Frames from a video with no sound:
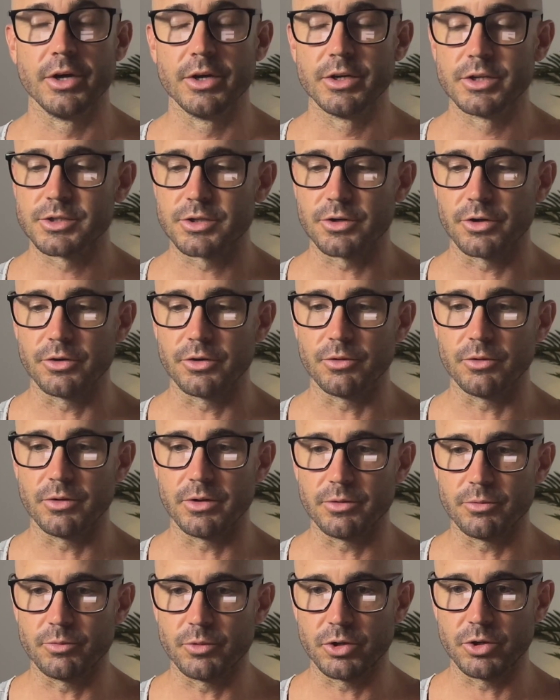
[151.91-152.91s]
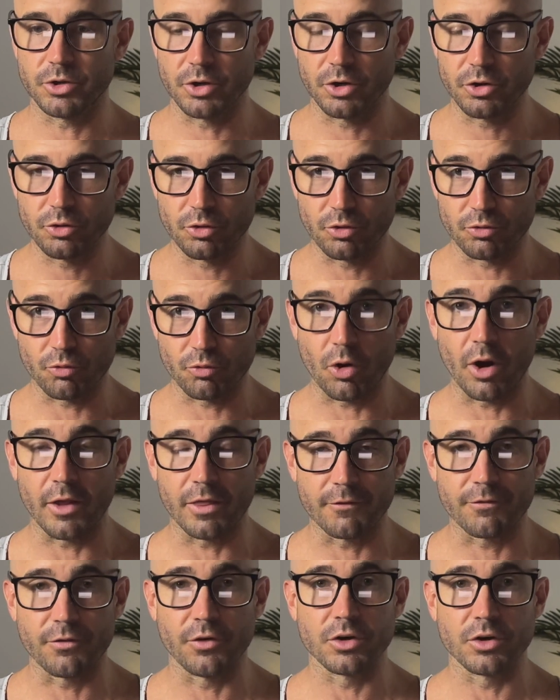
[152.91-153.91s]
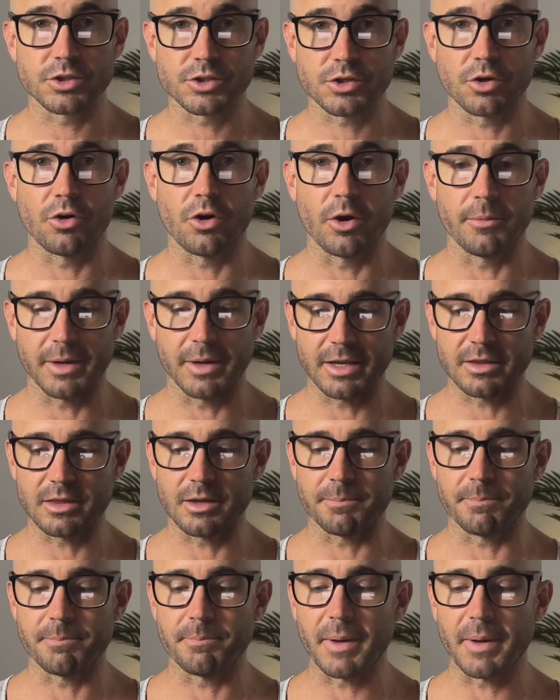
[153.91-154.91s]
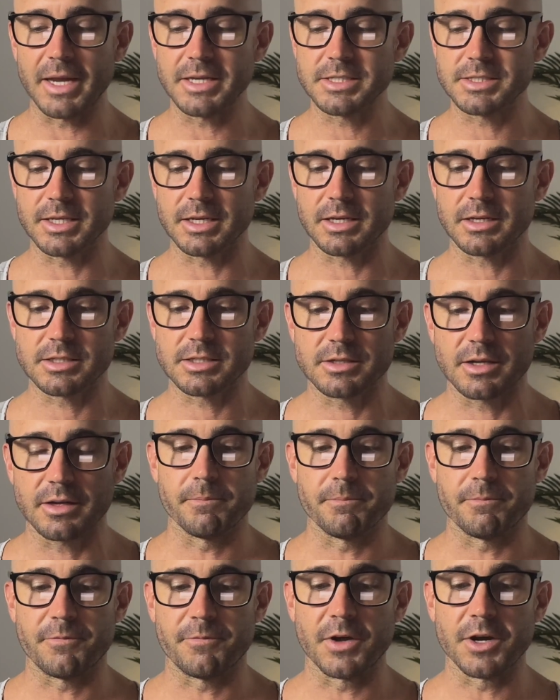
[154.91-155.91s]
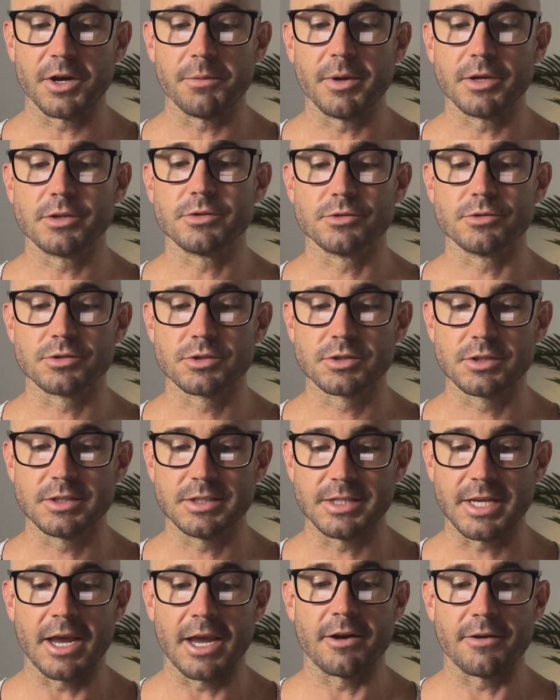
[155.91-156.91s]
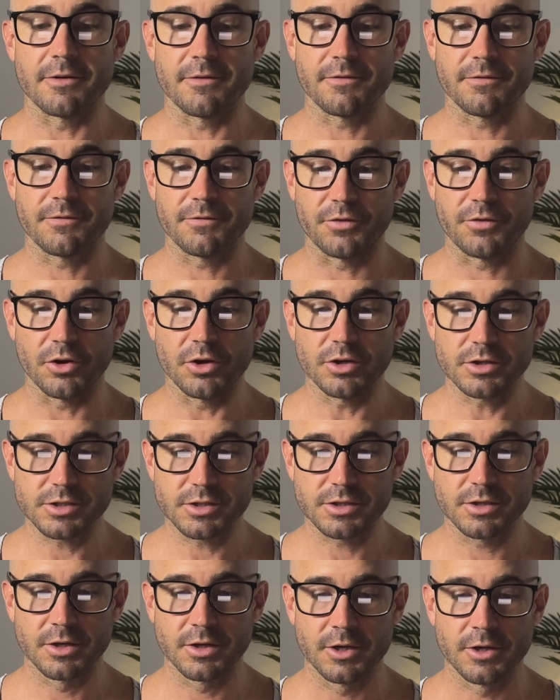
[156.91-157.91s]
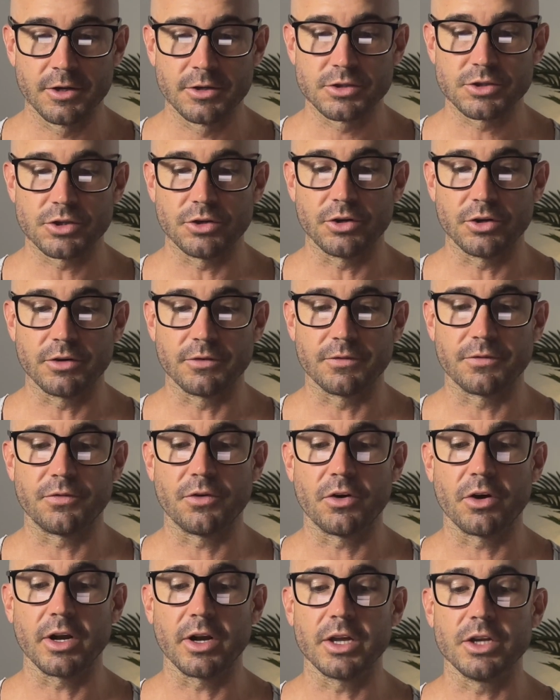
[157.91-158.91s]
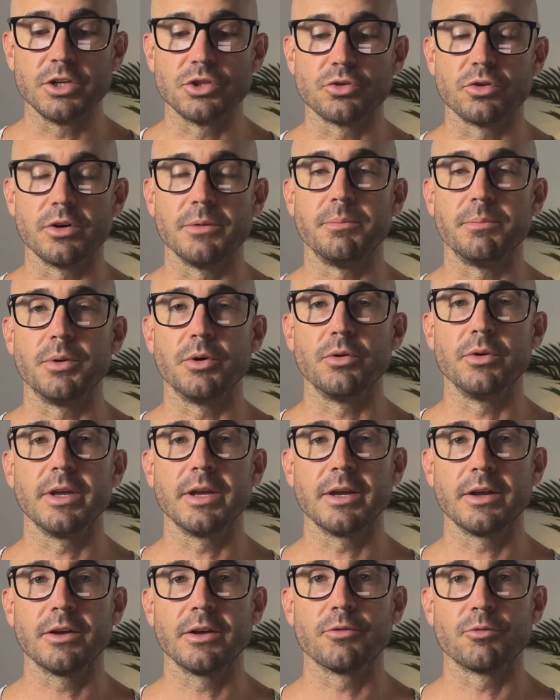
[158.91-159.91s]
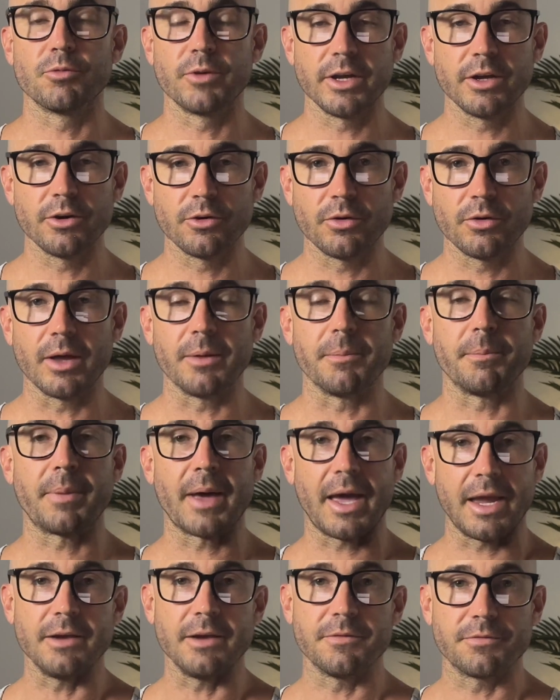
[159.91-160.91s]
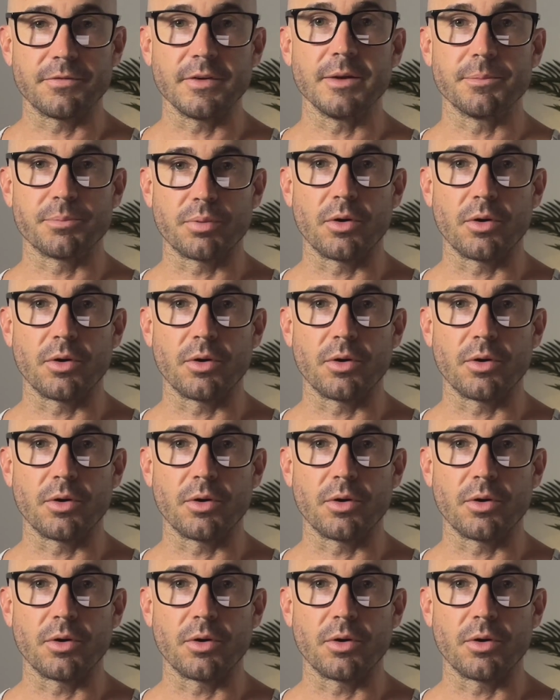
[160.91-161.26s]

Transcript: So we're going to do it right the first time and get the basics, fundamentals down first, so you can finally enjoy building real and pain-free